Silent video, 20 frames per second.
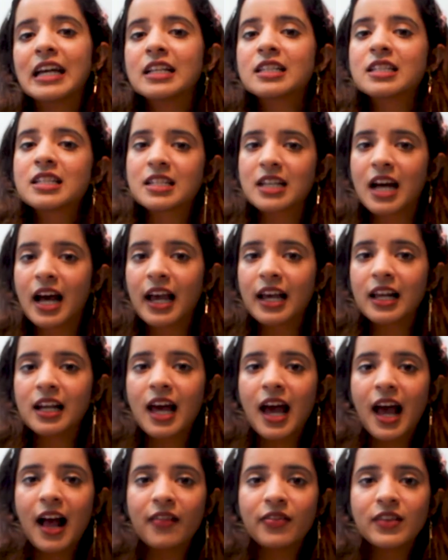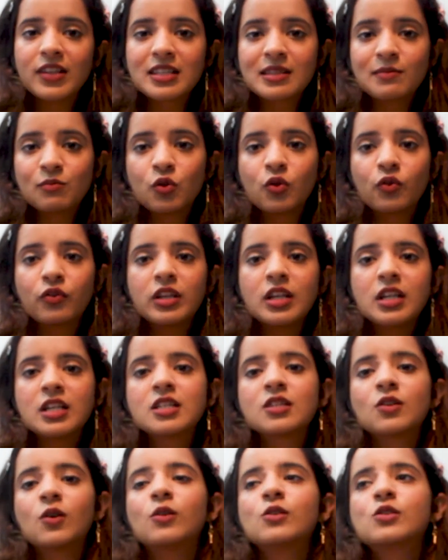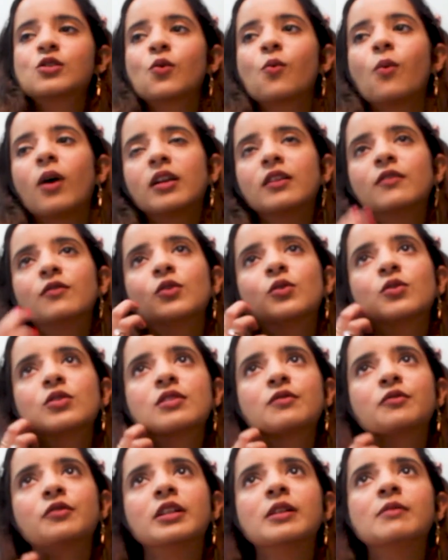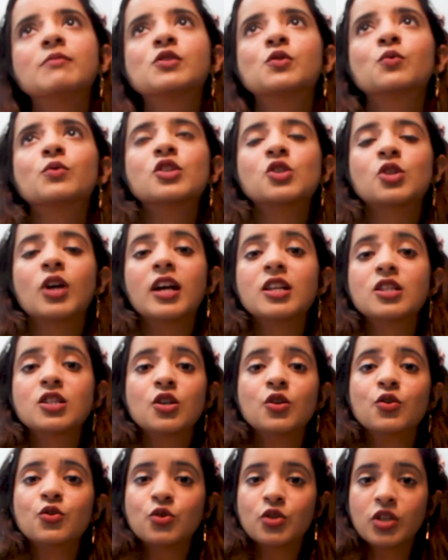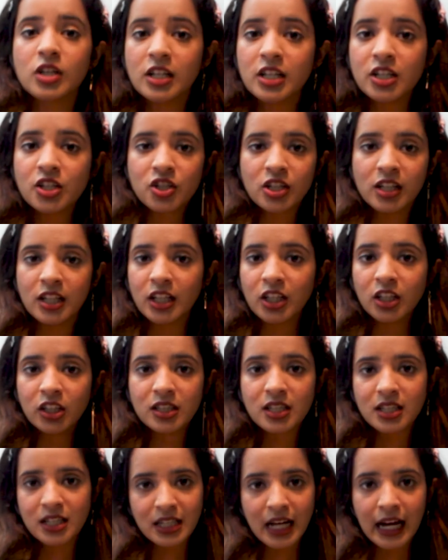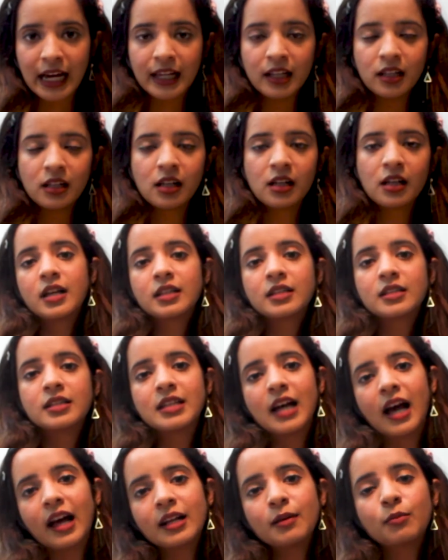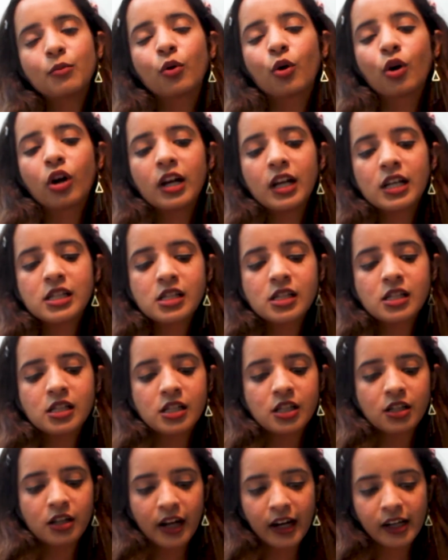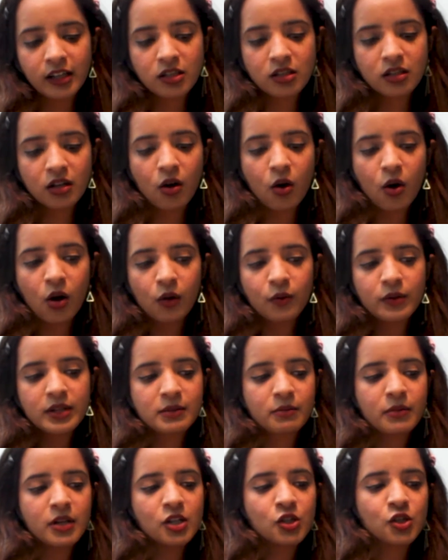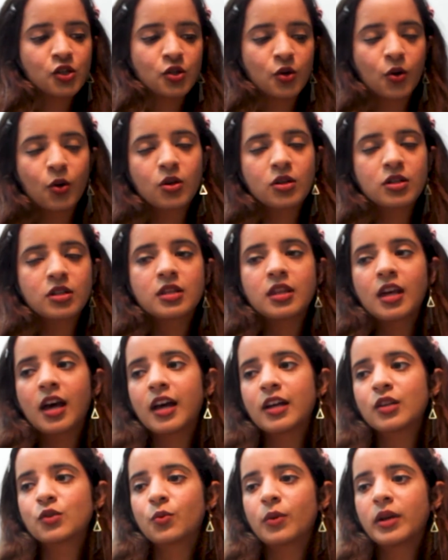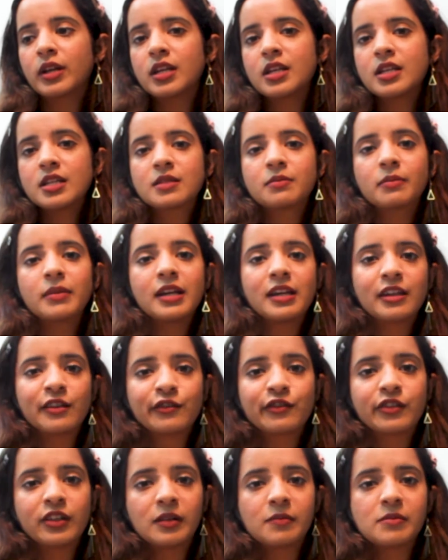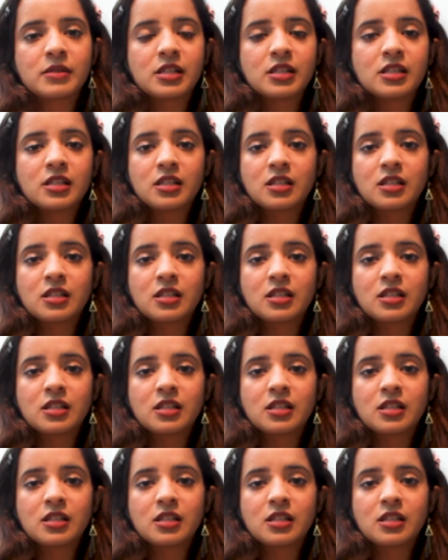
style, and this movie is also one of those films which has really good style. Danny Boyle as a director always makes sure that when he's making films, his